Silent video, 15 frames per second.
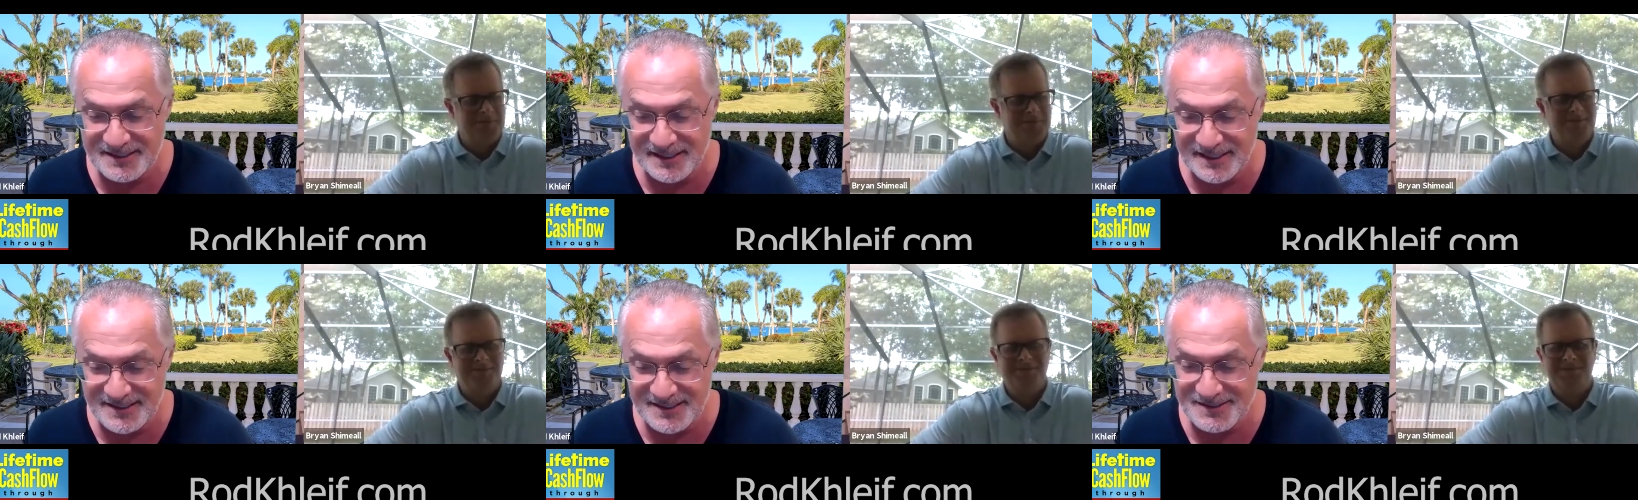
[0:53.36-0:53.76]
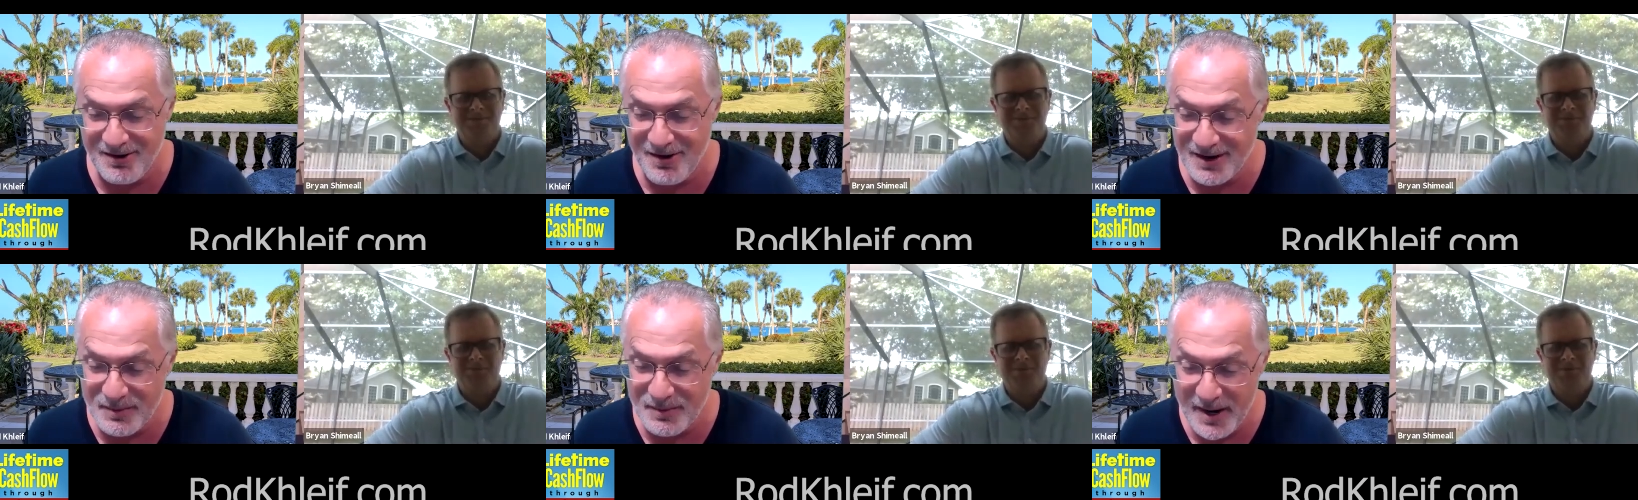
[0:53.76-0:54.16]
Speaker 1: let's
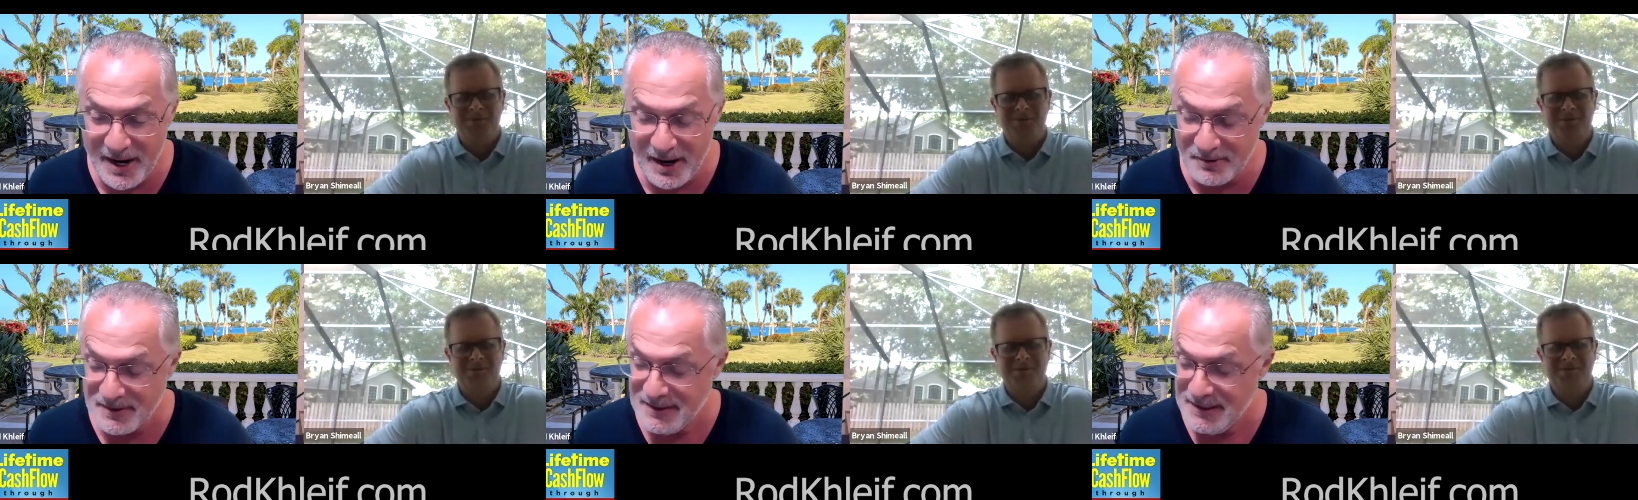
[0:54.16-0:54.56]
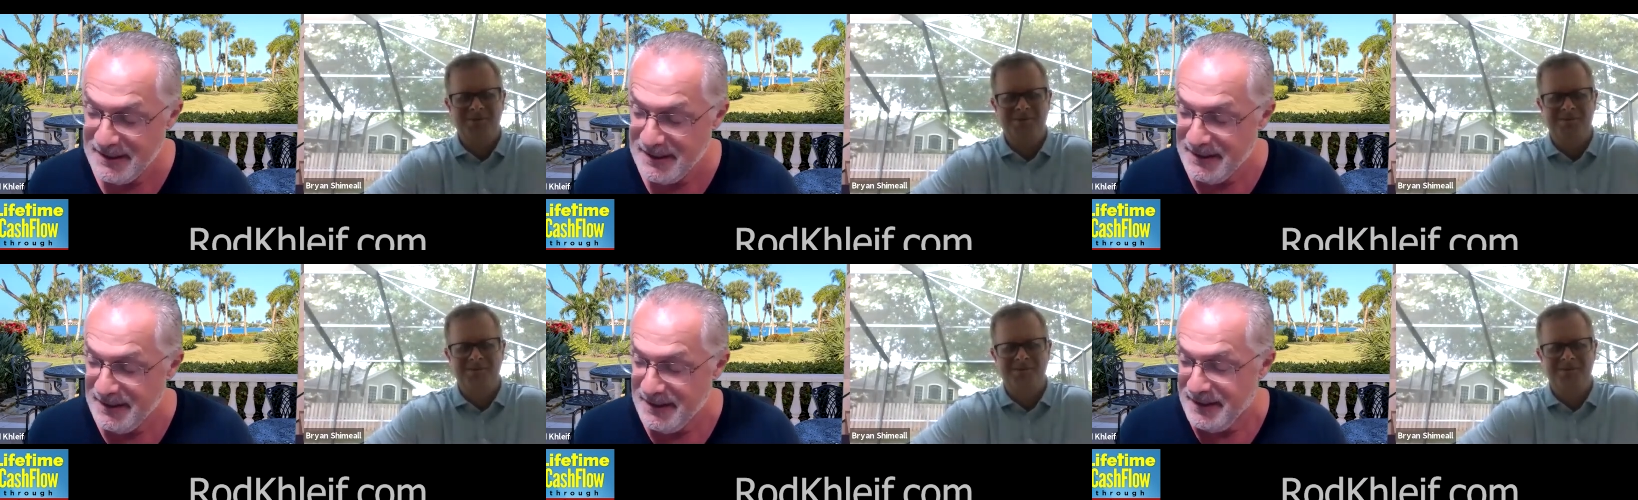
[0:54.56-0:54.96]
talk about
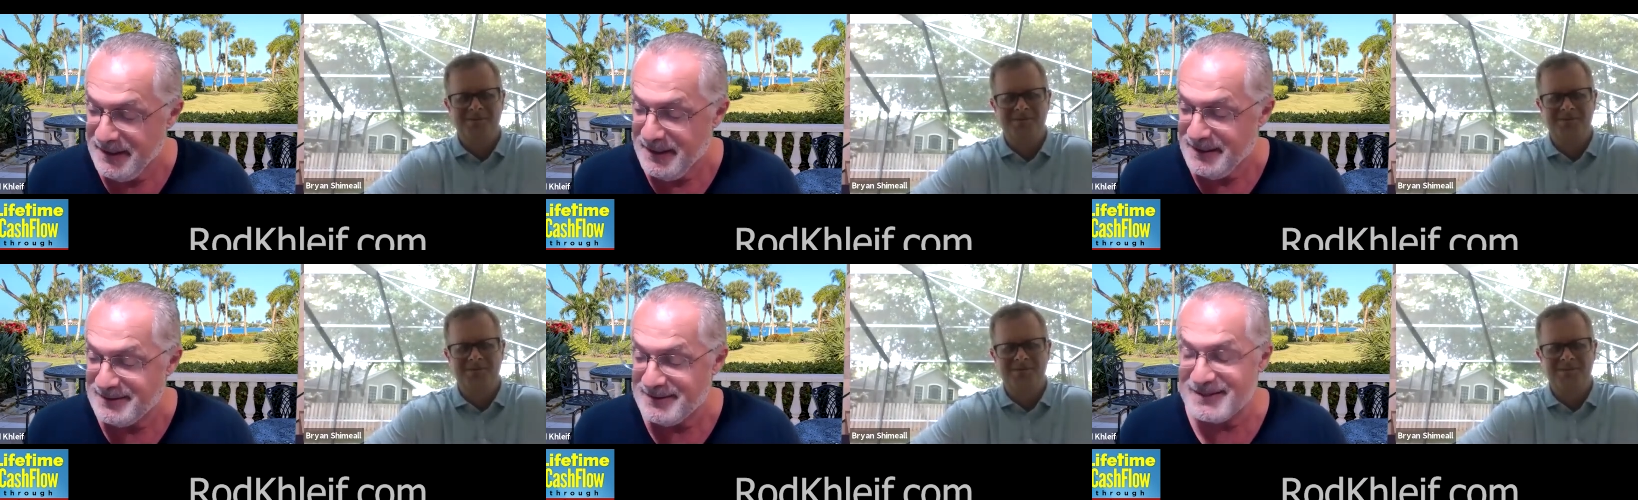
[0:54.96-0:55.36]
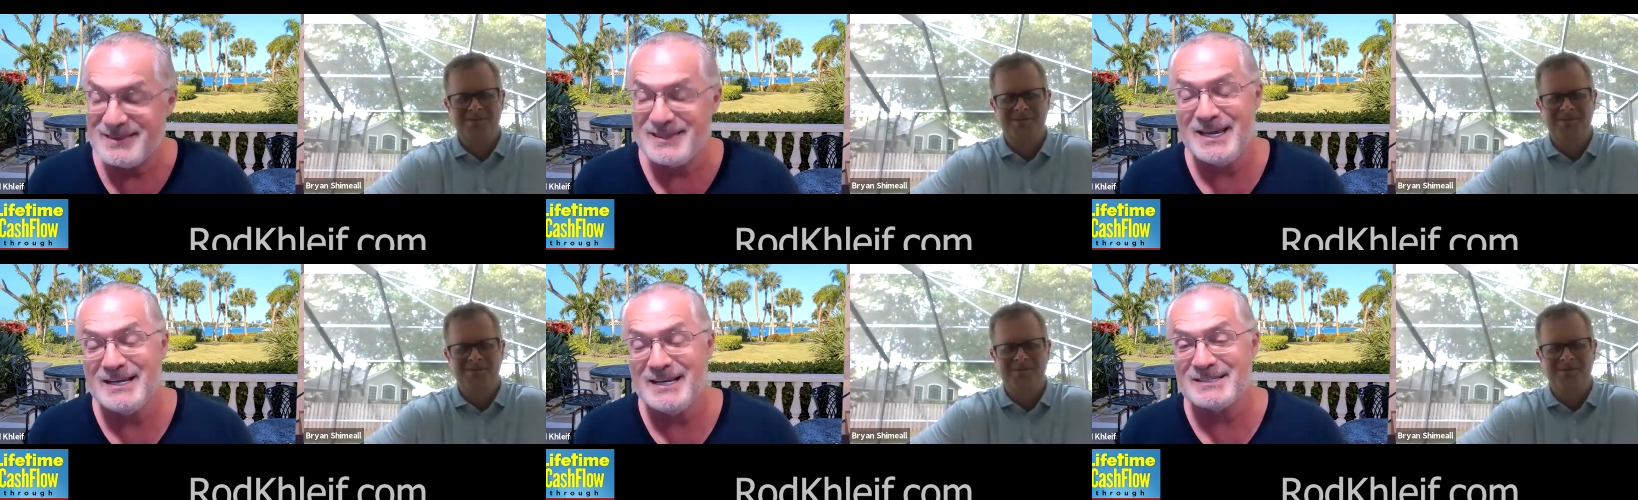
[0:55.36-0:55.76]
the
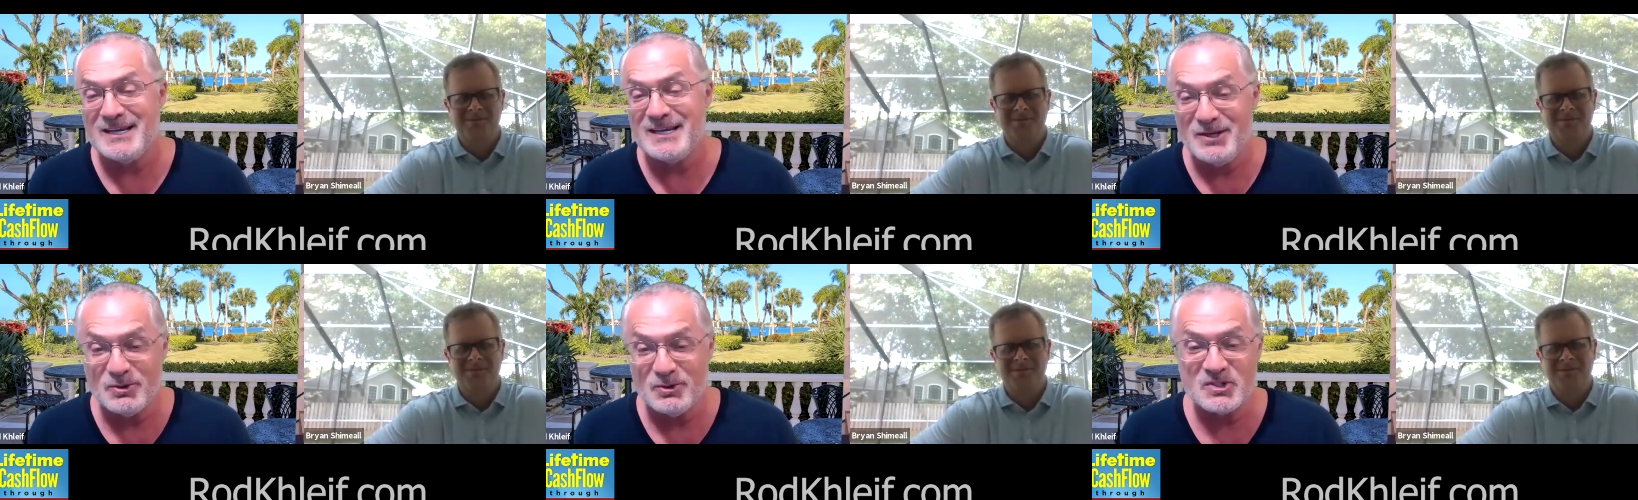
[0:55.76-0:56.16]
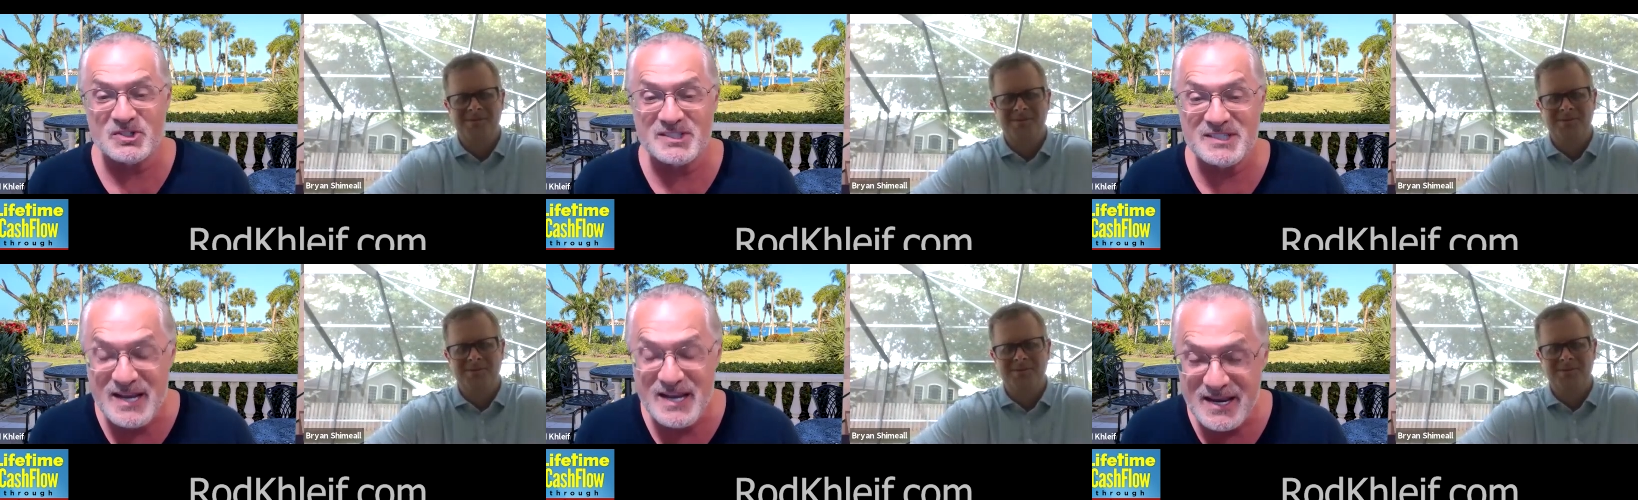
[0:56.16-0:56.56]
things that you're
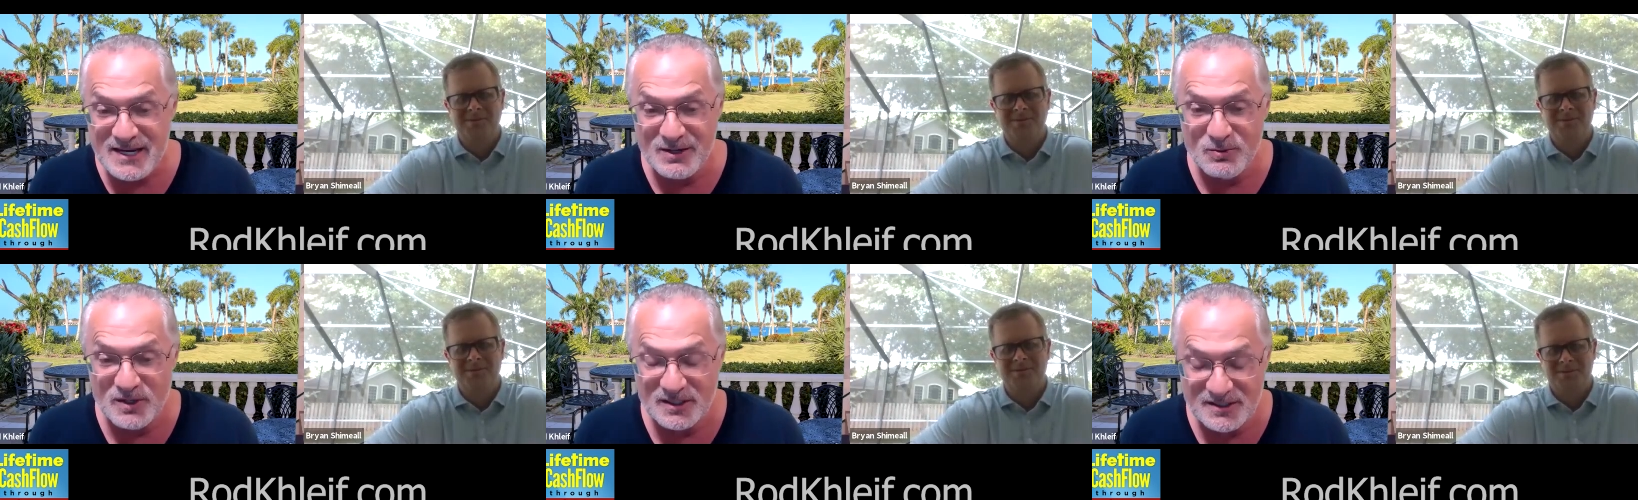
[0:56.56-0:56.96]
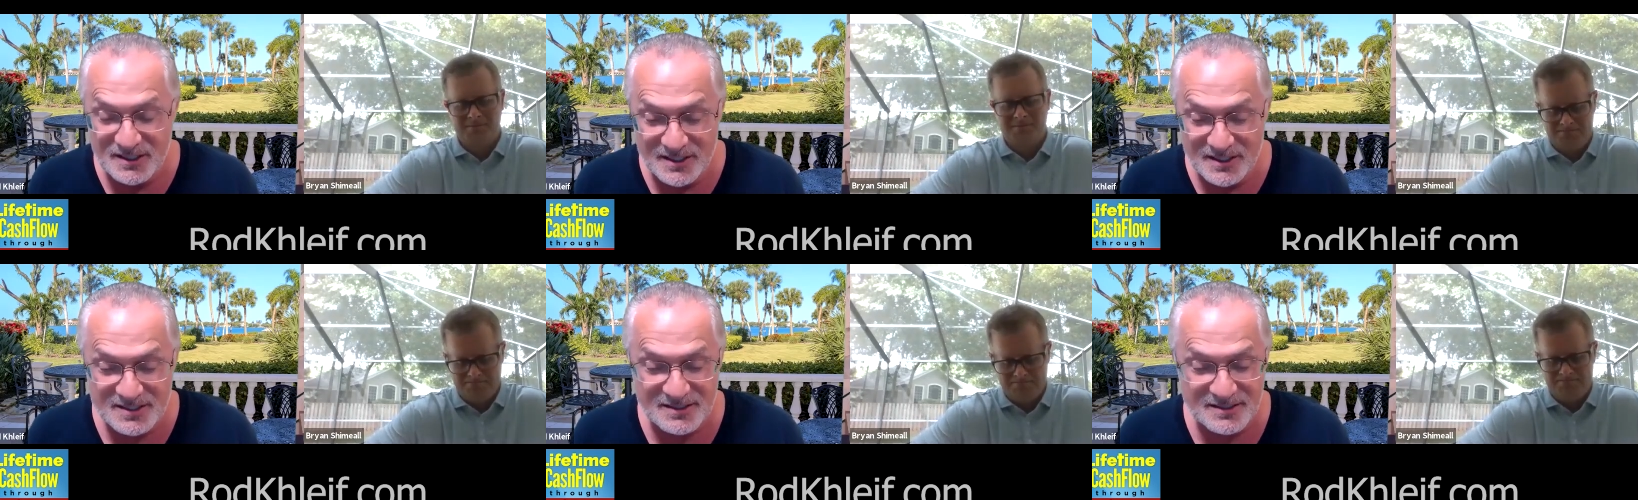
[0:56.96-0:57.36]
seeing with
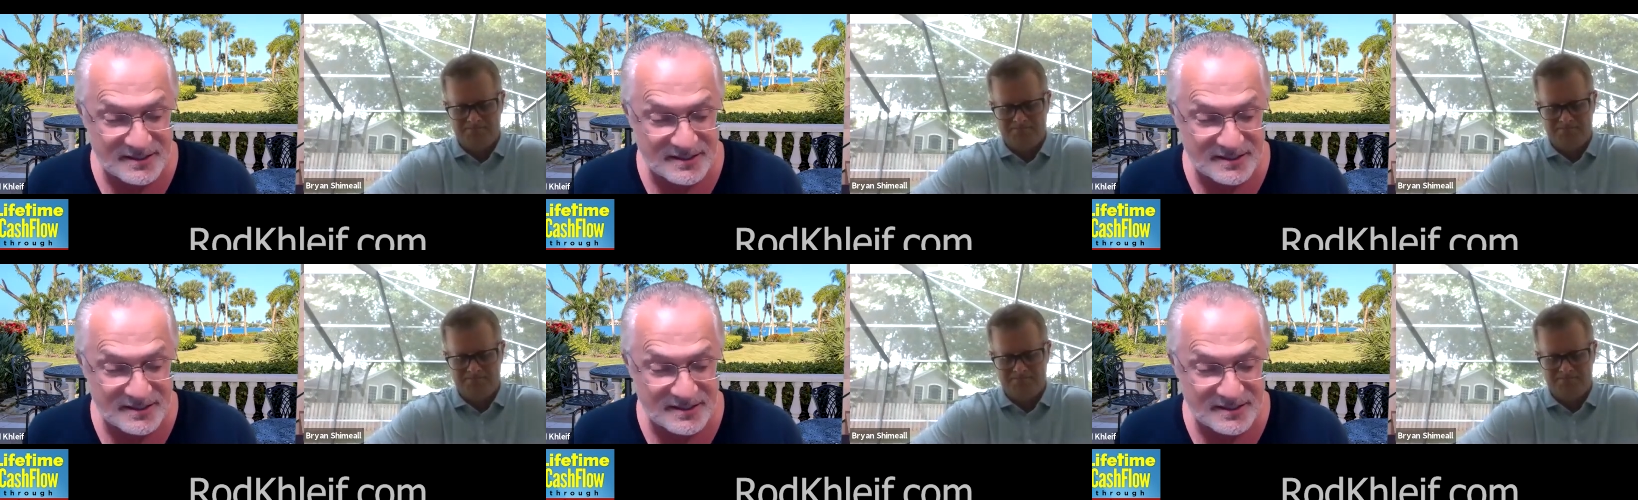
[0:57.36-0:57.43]
this,